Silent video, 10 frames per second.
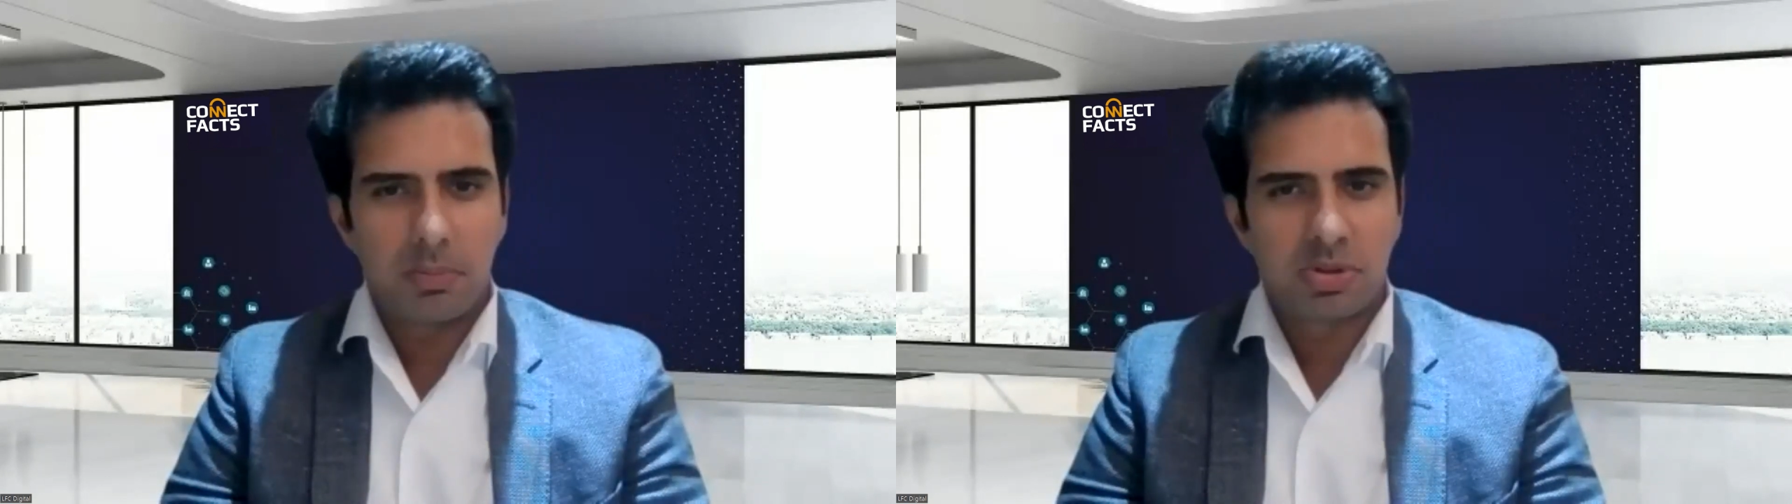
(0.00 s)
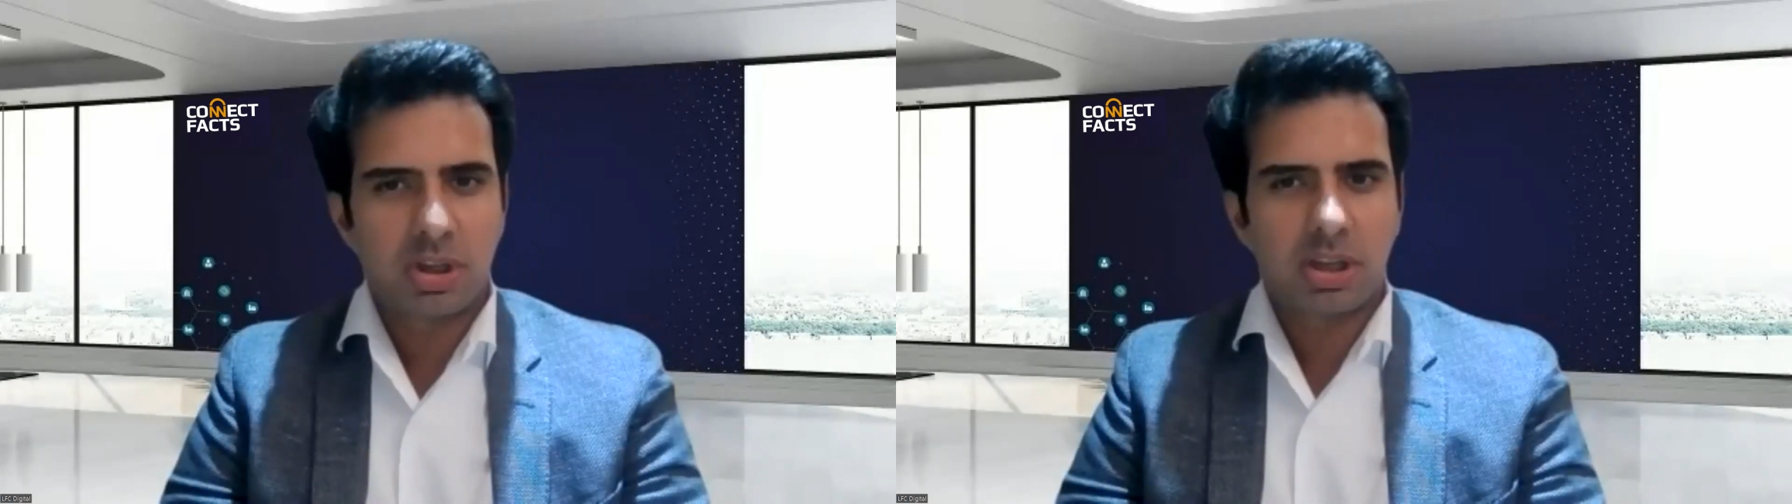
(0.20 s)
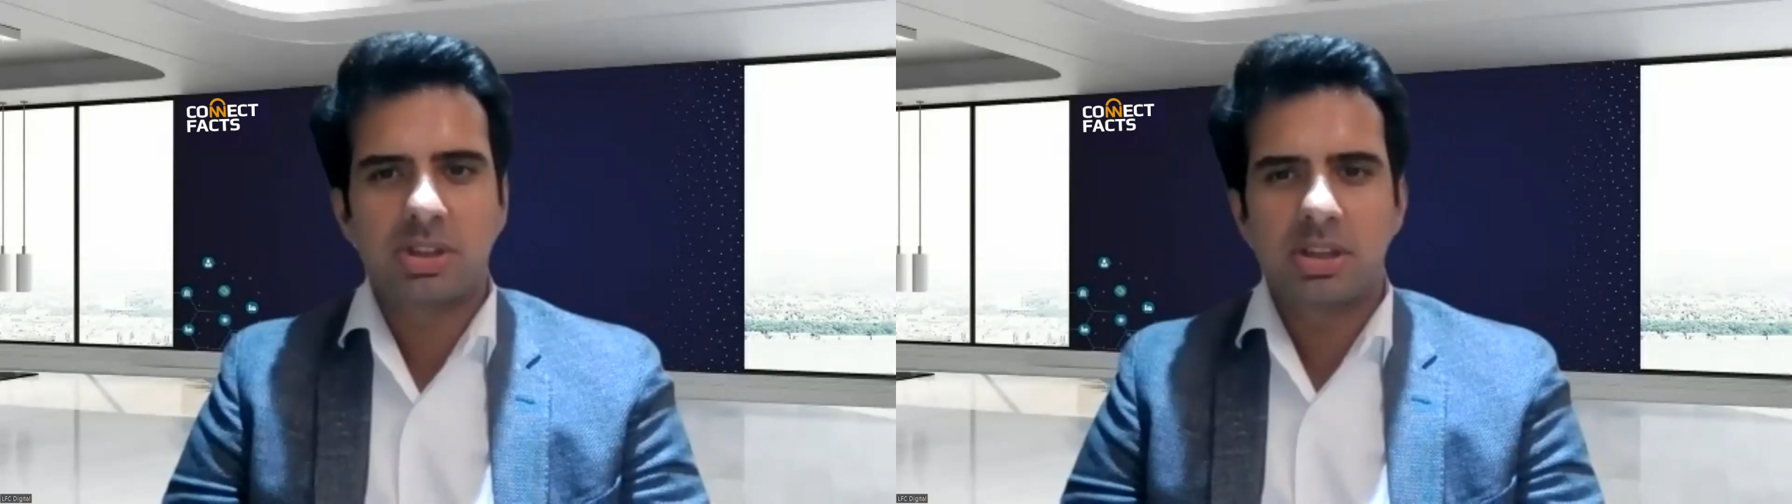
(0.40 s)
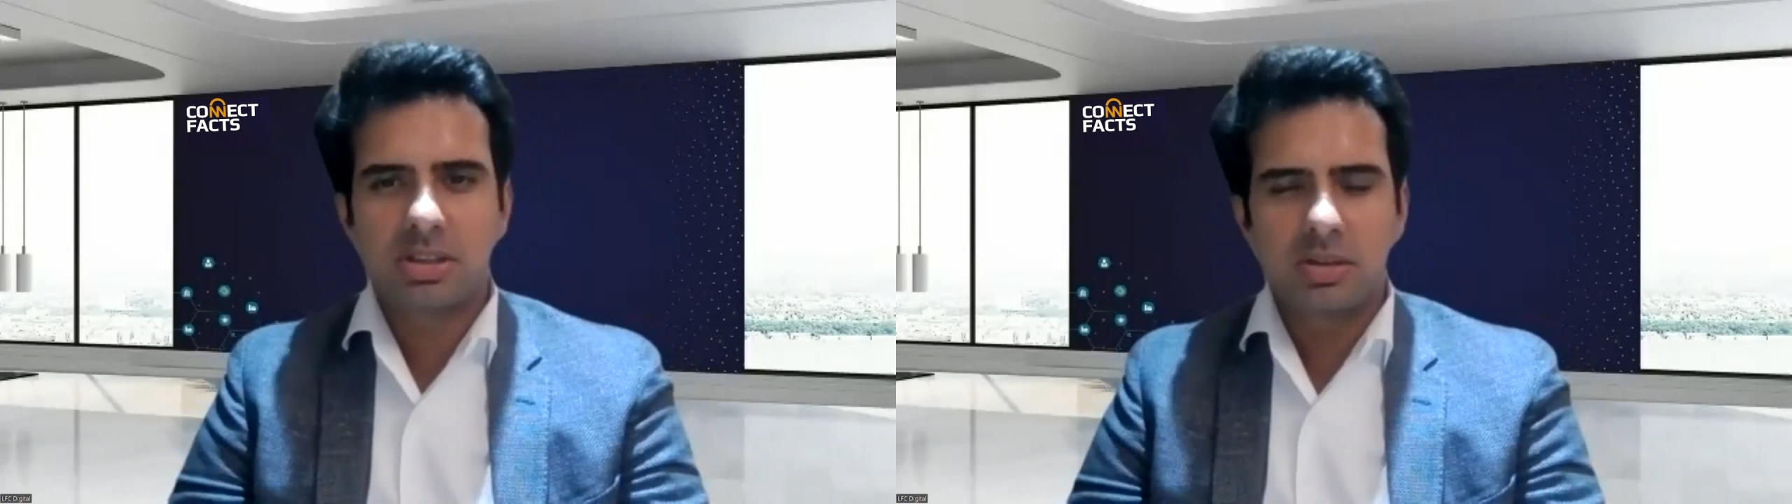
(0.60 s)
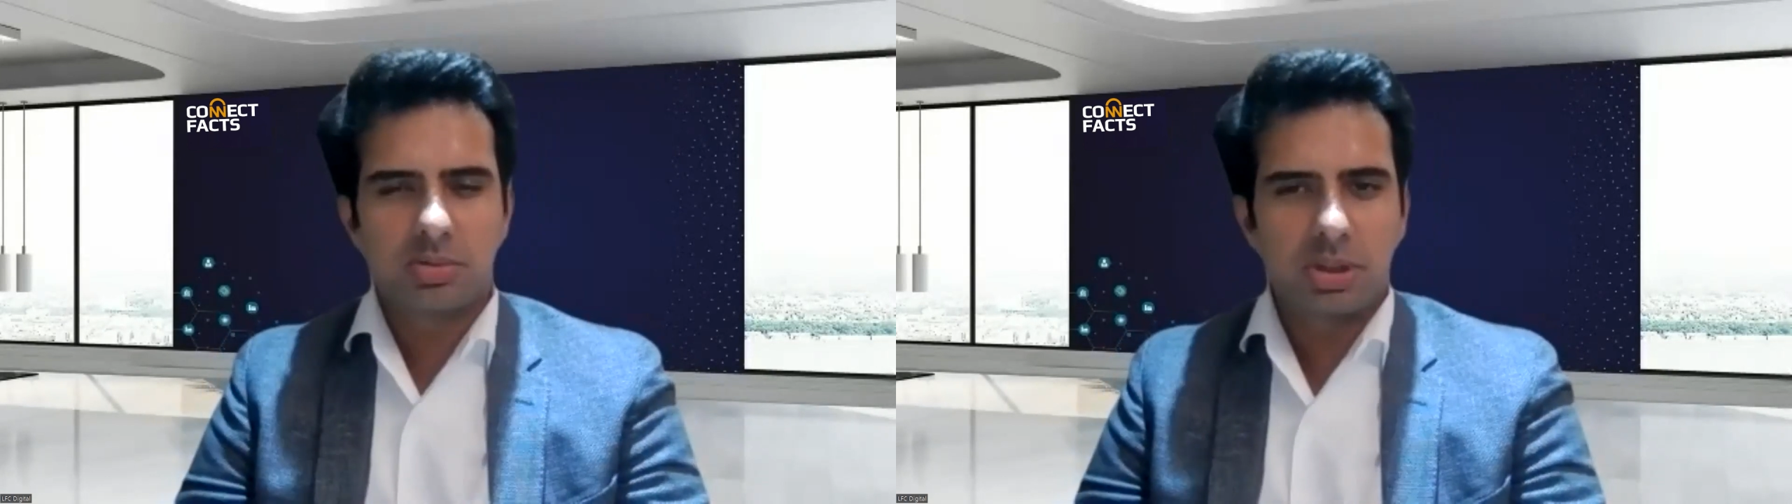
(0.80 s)
such
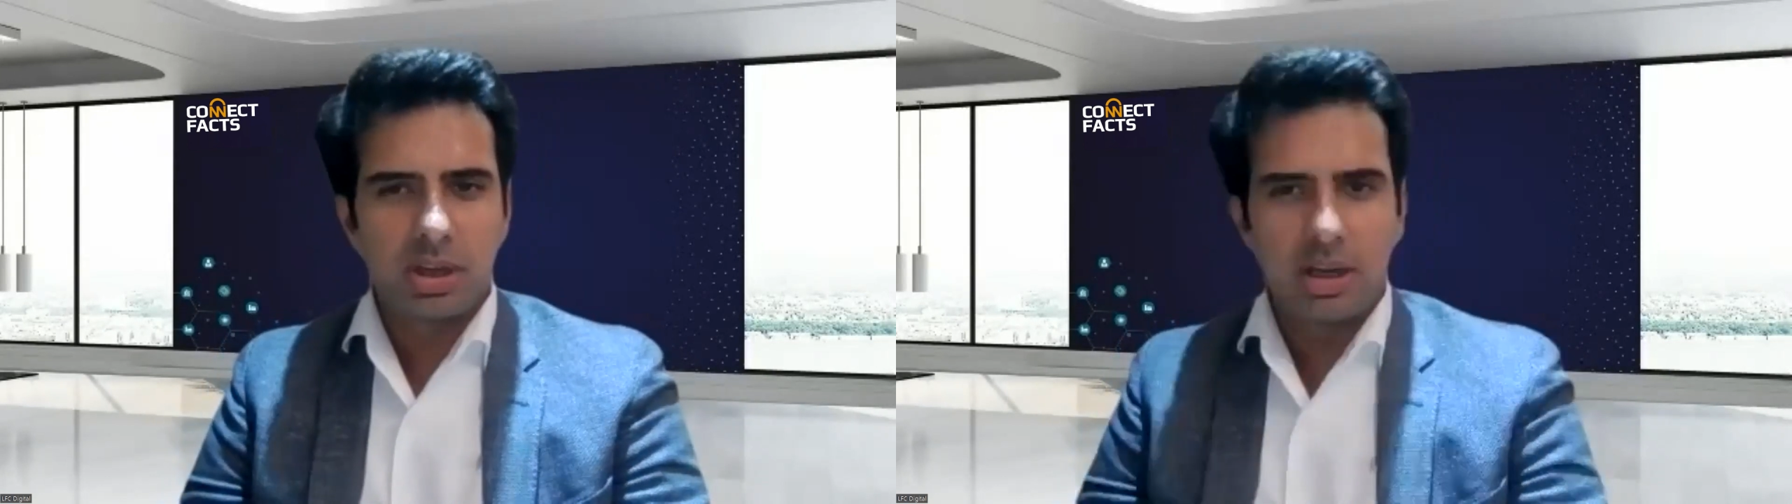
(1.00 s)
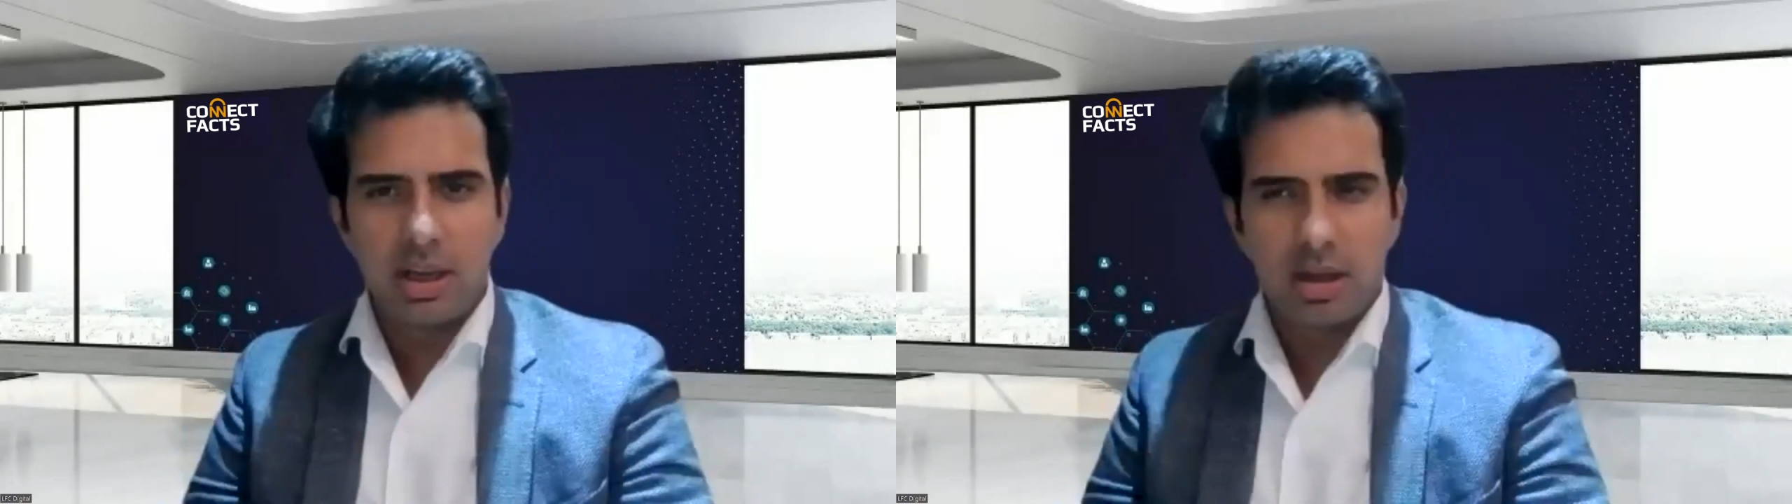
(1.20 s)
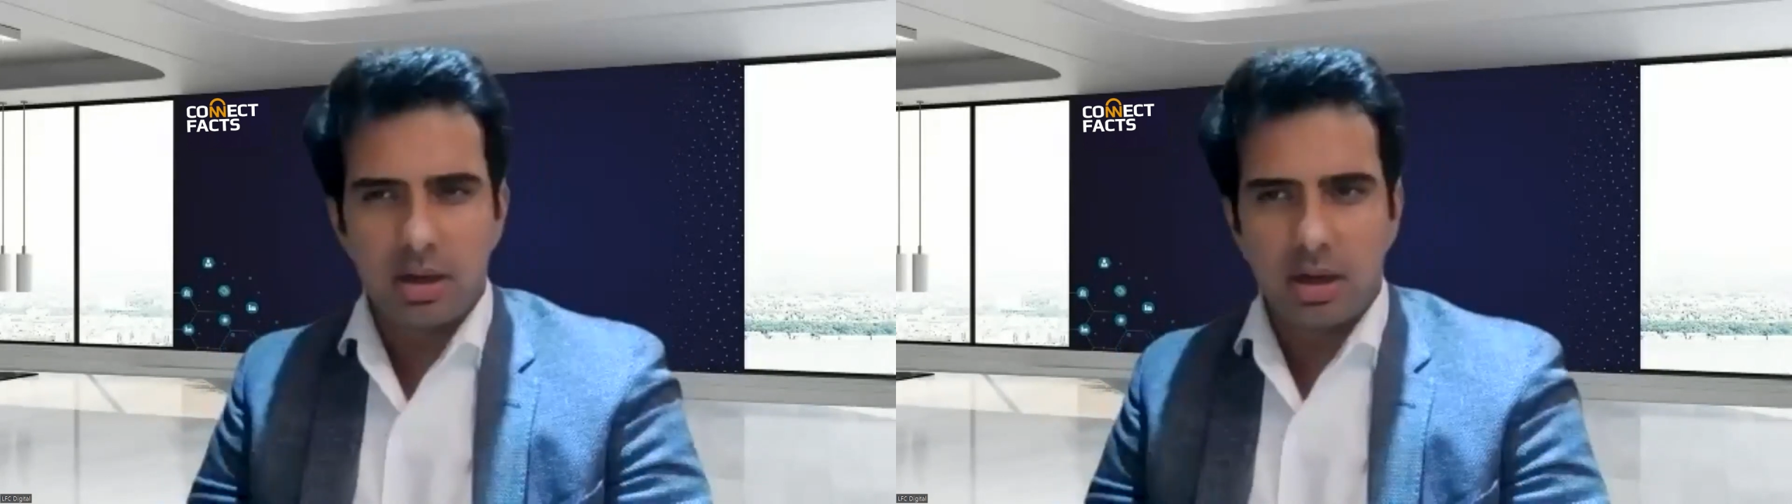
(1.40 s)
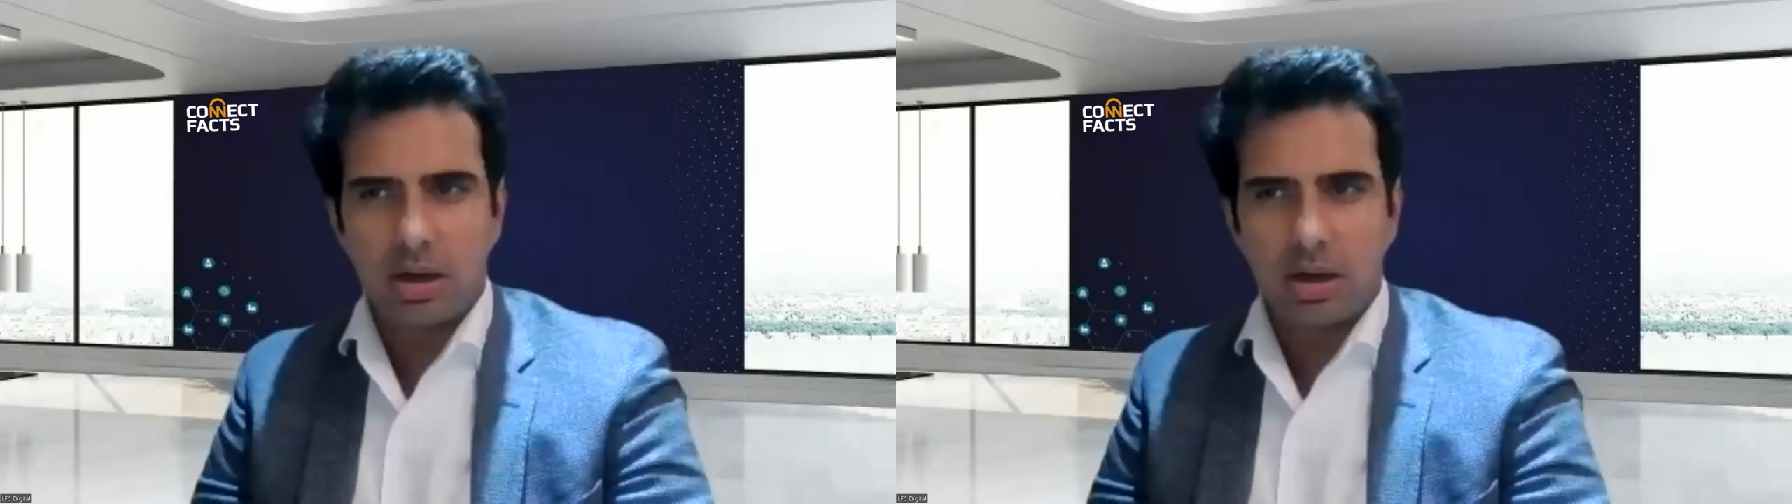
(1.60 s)
systems really